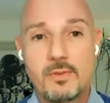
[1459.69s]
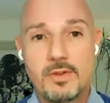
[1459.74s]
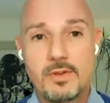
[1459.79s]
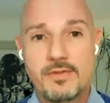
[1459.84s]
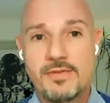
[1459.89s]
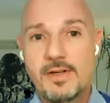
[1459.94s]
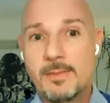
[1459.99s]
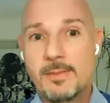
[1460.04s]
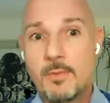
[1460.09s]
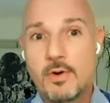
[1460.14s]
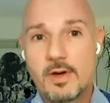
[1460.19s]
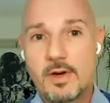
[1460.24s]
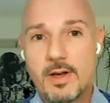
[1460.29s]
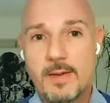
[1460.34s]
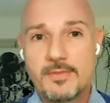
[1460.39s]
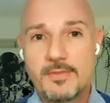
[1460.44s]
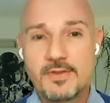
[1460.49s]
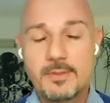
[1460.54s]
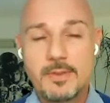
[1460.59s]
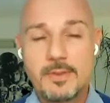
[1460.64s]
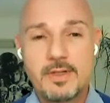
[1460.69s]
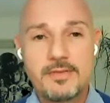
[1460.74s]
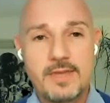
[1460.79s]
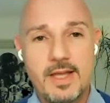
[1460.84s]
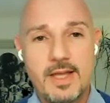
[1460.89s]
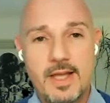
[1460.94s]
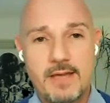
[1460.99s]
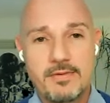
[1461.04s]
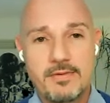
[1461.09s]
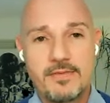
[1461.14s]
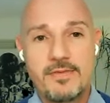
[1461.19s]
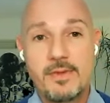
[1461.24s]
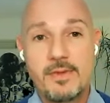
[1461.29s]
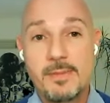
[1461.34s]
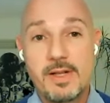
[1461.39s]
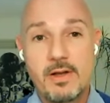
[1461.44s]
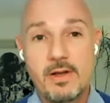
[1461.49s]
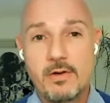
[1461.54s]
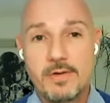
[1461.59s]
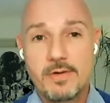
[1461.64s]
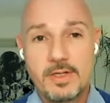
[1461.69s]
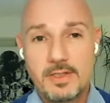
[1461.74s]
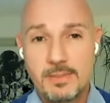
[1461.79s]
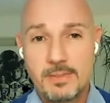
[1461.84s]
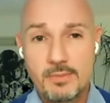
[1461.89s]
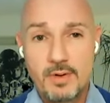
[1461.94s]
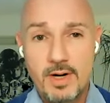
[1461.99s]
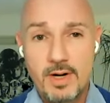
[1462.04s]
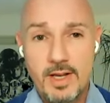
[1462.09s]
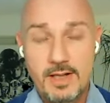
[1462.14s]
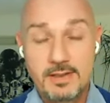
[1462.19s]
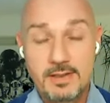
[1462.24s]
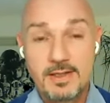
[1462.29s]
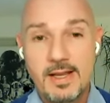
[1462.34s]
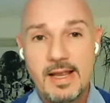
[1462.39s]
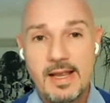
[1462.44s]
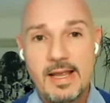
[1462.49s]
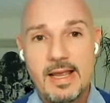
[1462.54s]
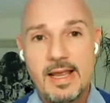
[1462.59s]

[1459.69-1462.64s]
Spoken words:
would feel more comfortable if they have a female-oriented product.